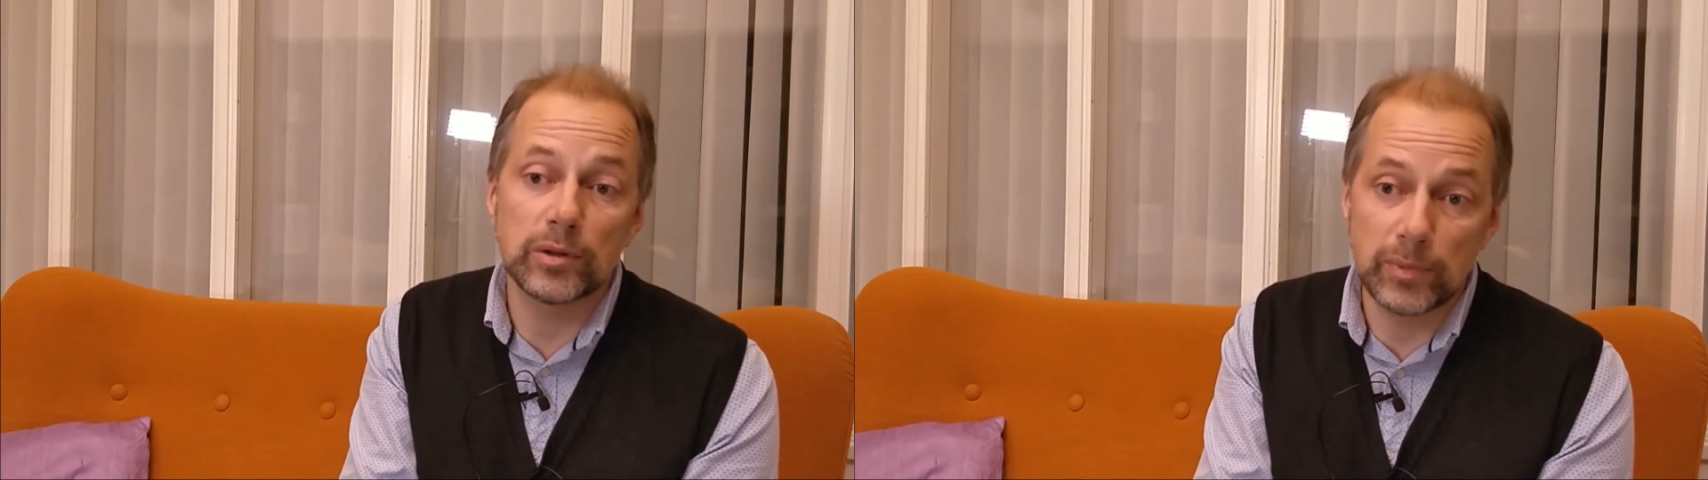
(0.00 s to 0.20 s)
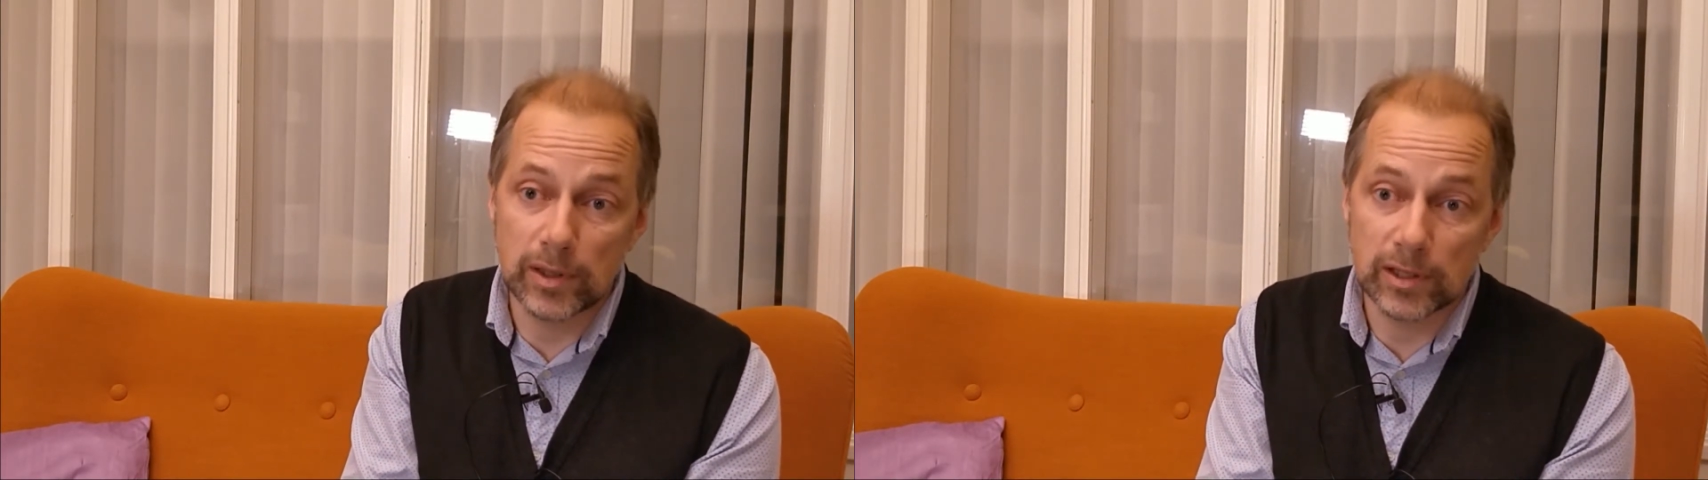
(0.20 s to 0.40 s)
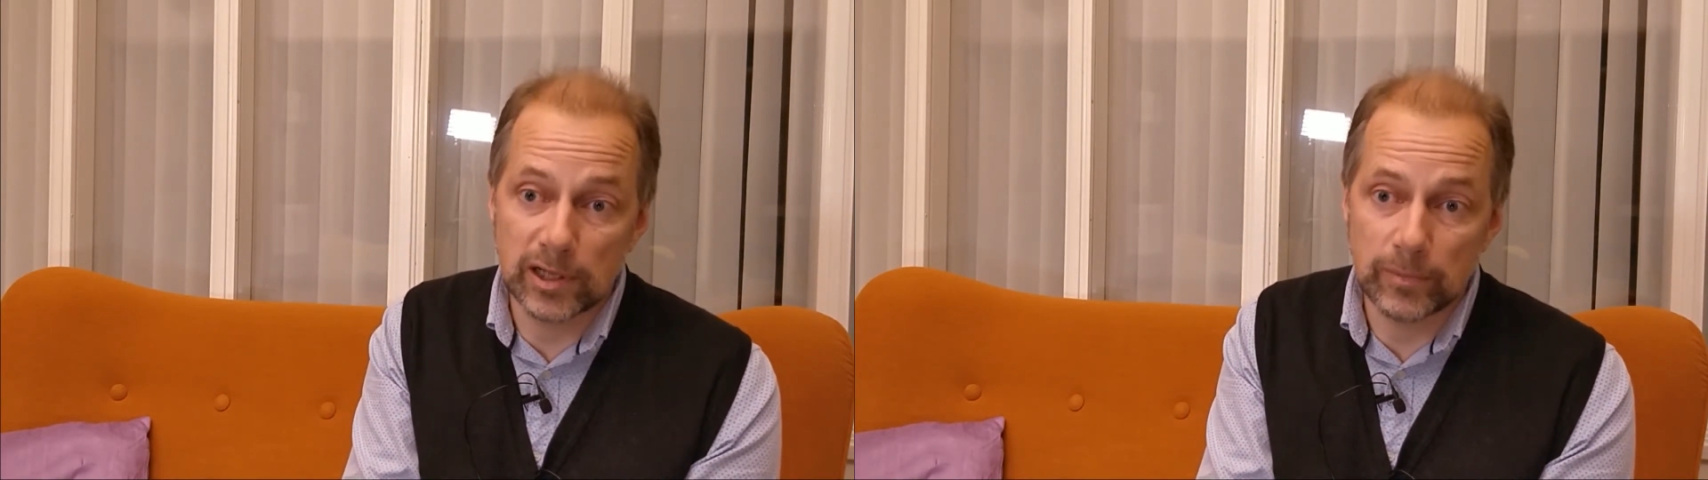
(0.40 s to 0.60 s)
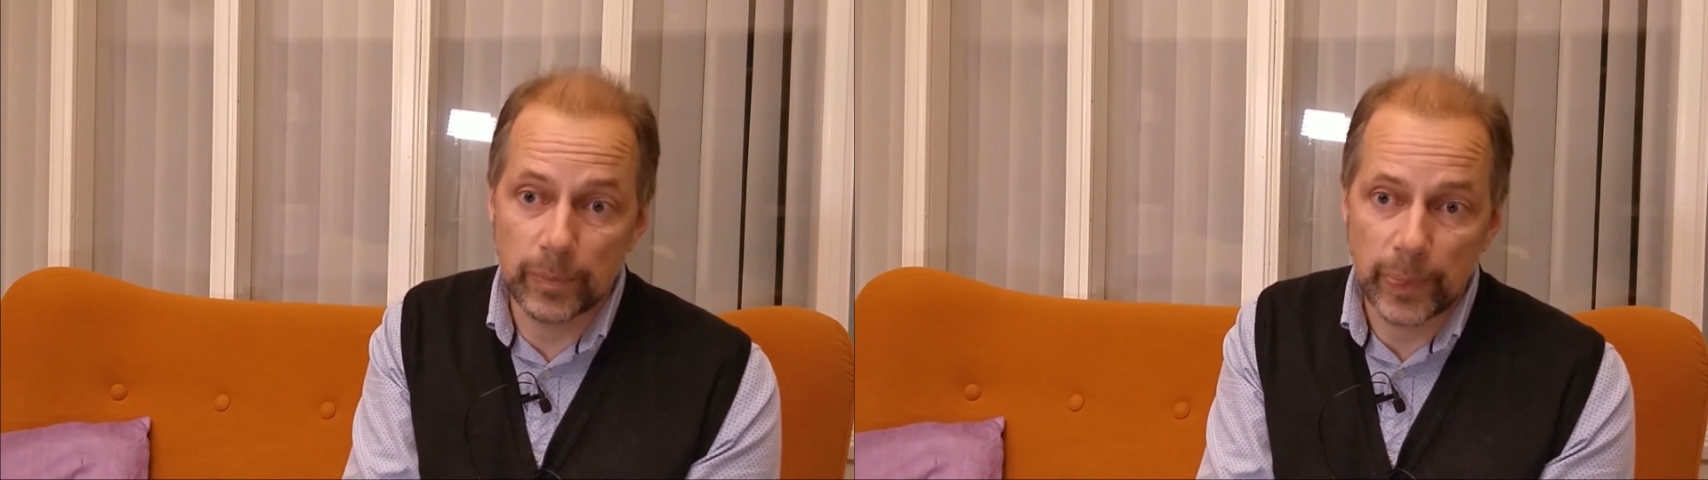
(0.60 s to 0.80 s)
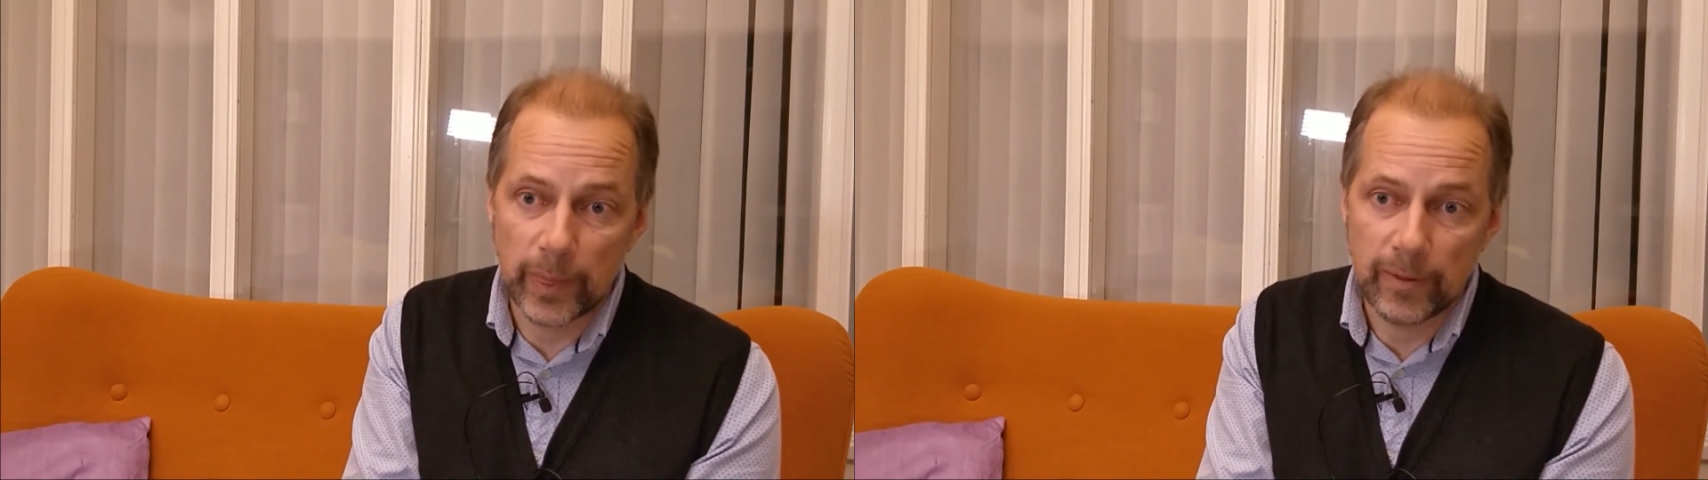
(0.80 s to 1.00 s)
immediately.
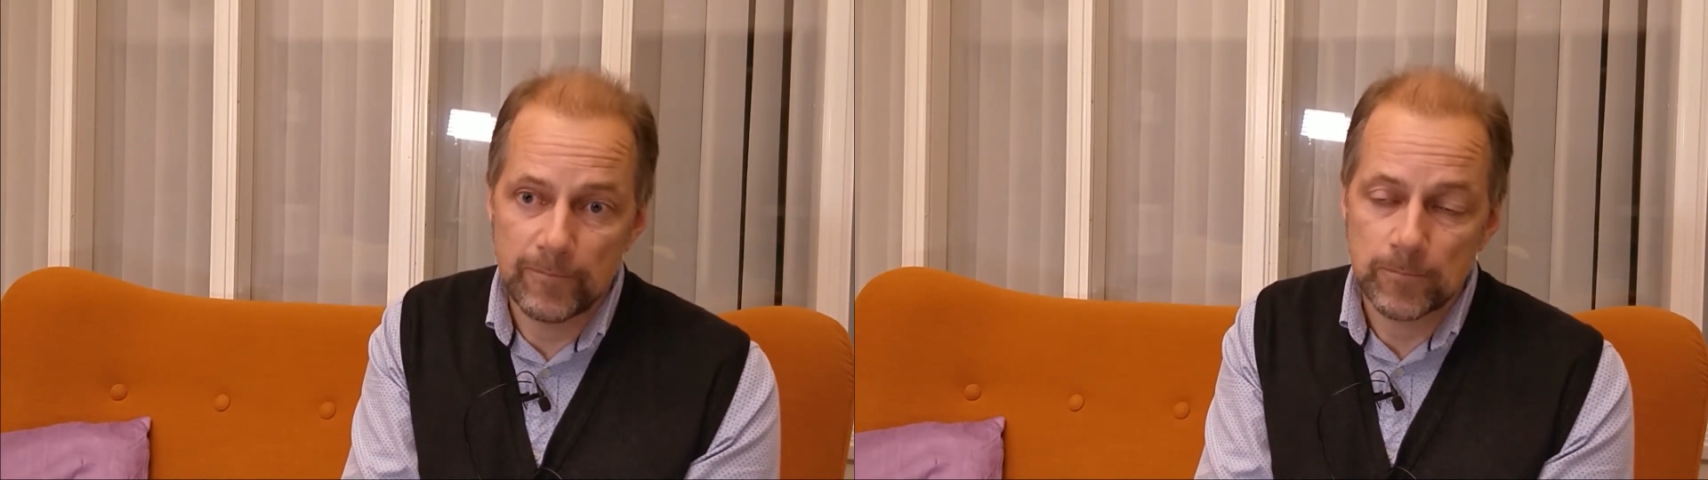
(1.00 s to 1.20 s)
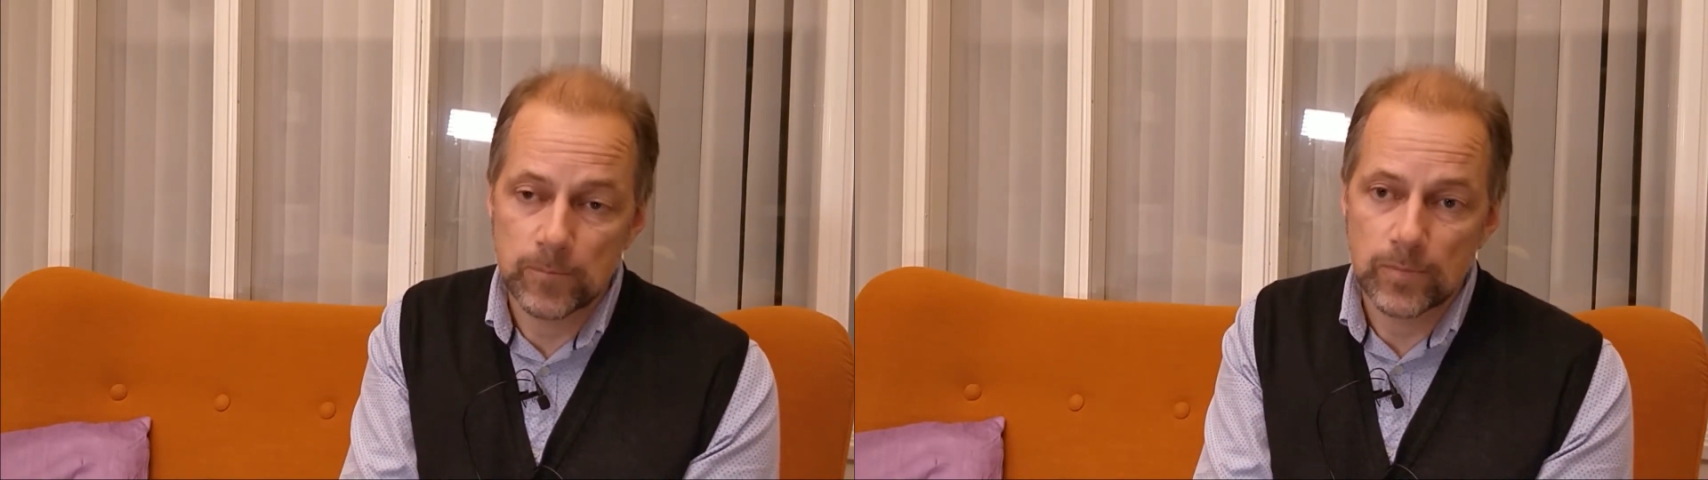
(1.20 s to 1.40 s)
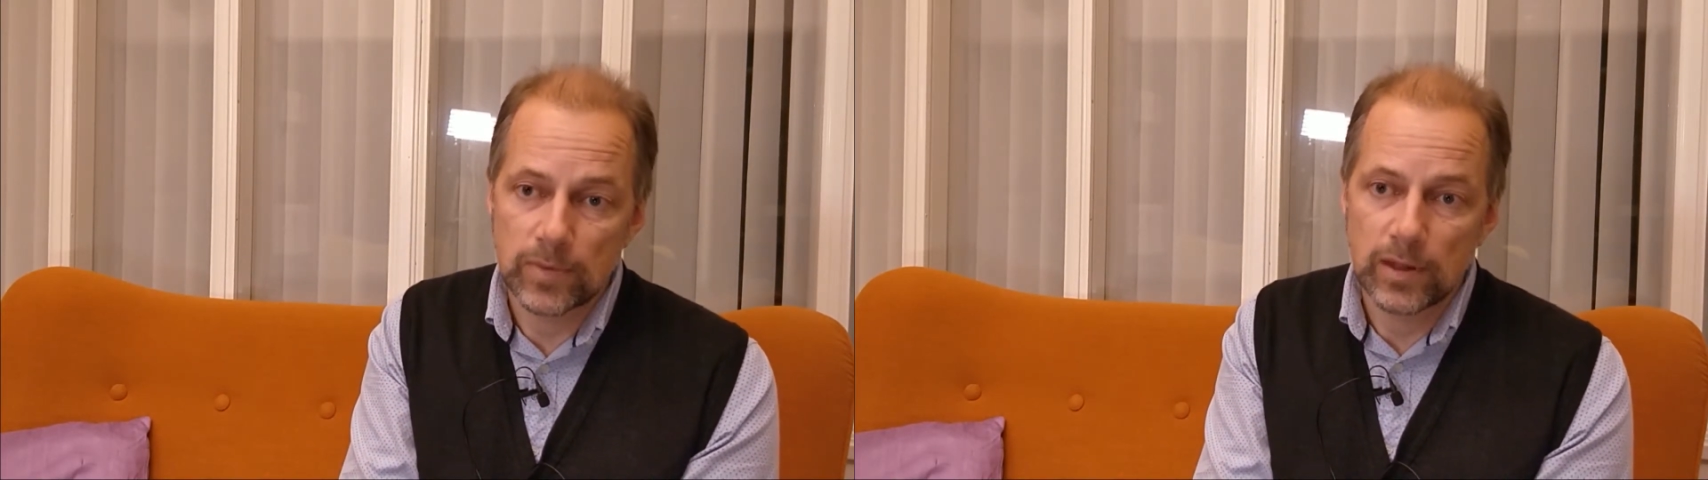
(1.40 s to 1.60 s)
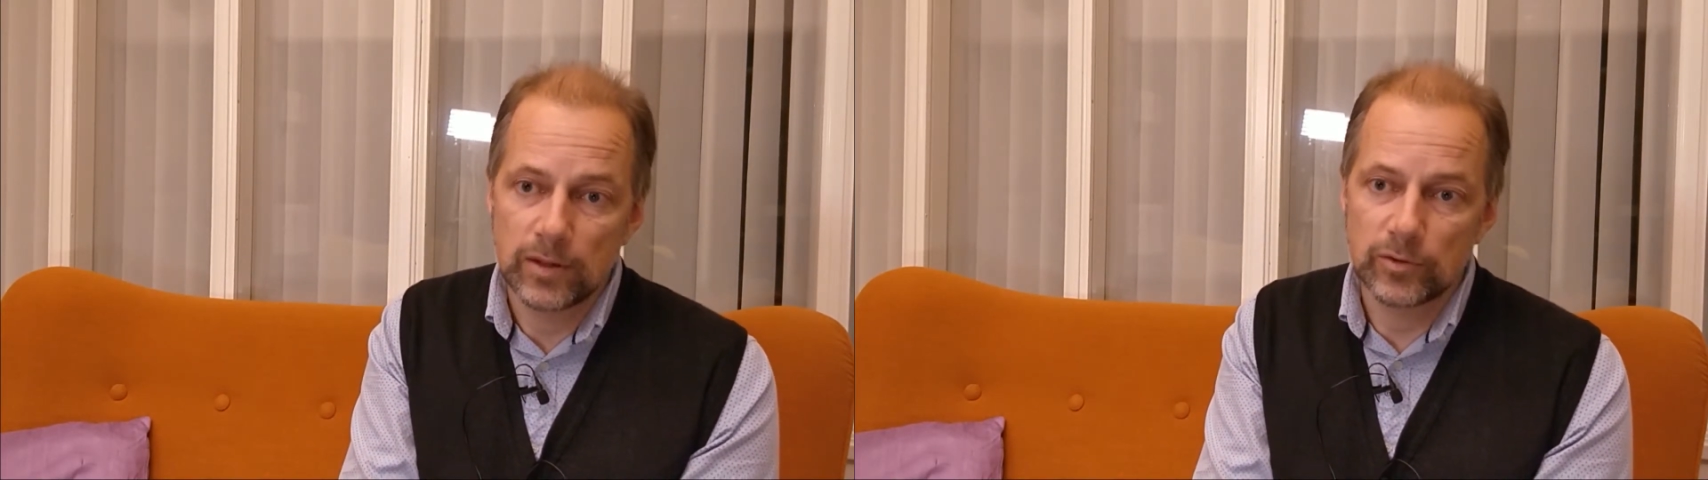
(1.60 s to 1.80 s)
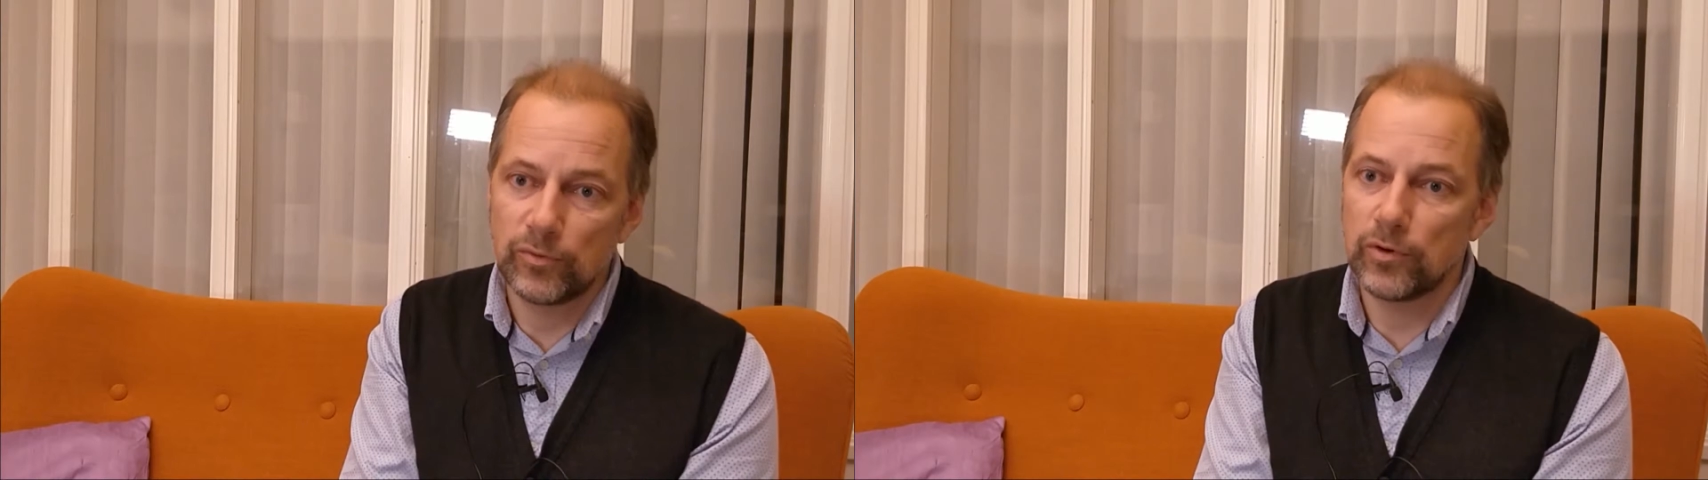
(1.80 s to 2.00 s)
So